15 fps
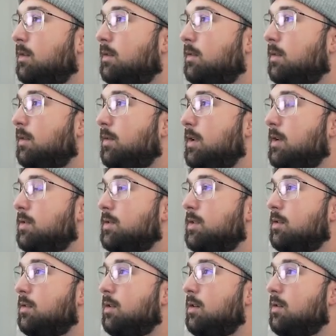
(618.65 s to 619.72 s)
So here's
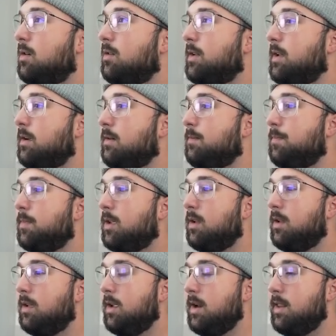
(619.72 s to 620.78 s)
the logo here.
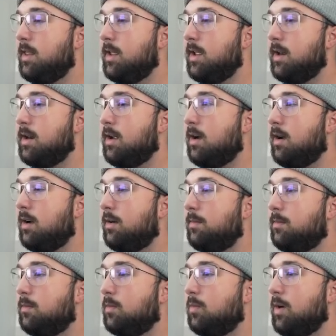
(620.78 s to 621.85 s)
And then
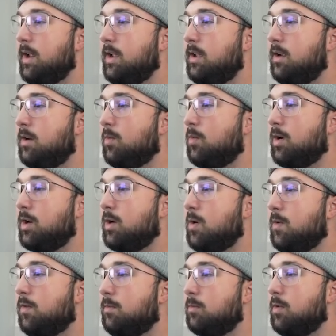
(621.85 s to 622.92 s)
right here, we're going to
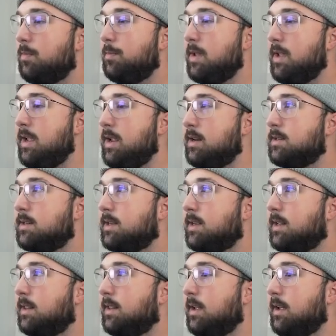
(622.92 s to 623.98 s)
go from repeat to
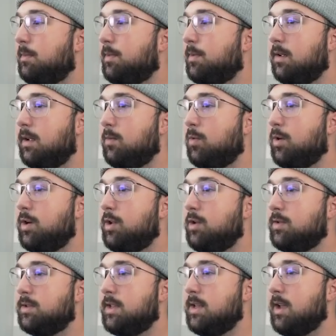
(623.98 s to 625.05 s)
clip, and we're going to
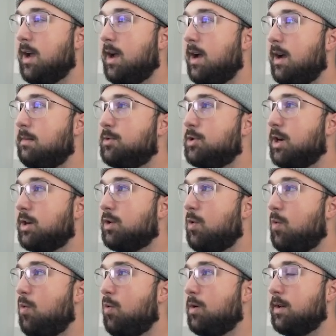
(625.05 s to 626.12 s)
use the object
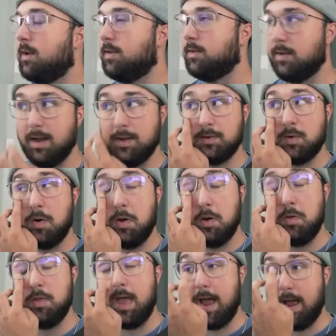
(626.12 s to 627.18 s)
coordinate. So now it's going to
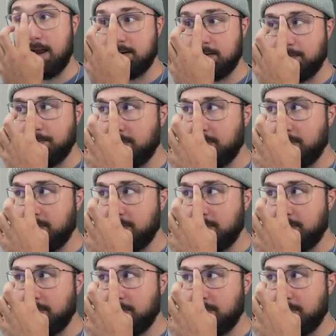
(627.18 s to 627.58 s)
do that.